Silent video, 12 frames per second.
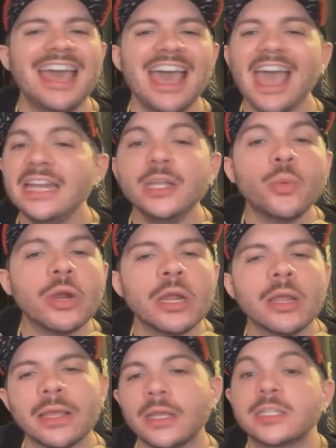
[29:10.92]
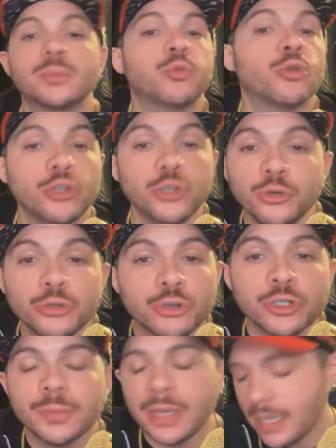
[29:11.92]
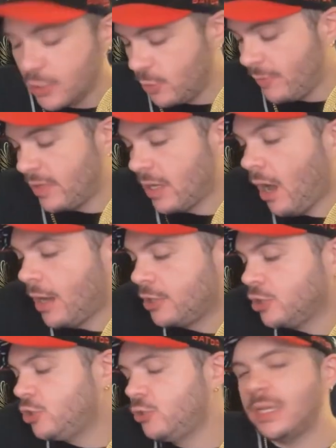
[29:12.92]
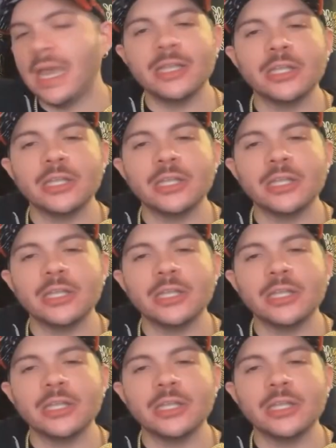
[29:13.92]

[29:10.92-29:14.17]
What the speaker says: anywhere, like explore users page we even got into yet,